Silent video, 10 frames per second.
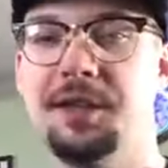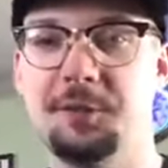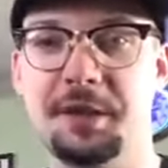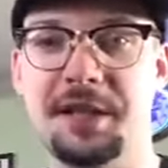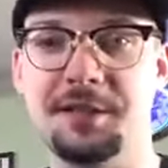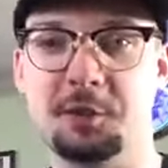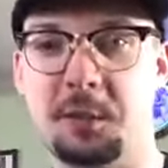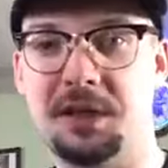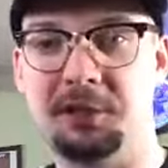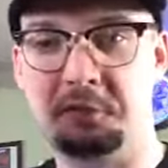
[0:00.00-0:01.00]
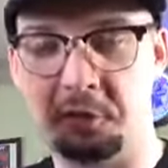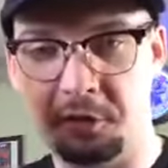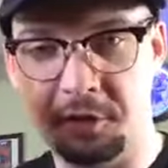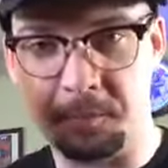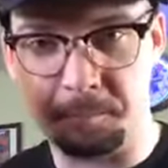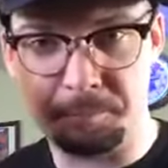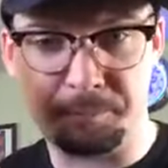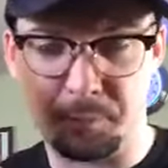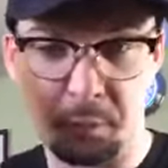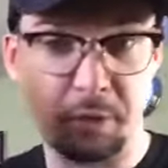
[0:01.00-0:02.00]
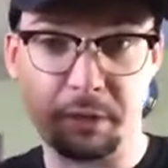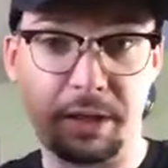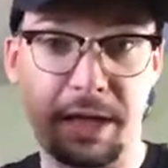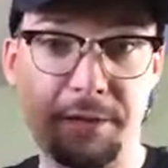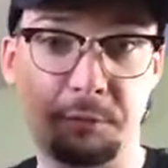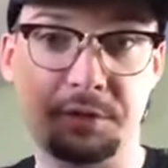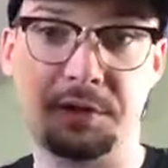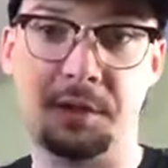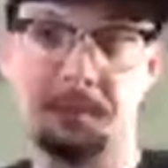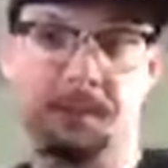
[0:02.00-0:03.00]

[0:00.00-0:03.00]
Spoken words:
we got this mandolin strung up. We only got it halfway set up,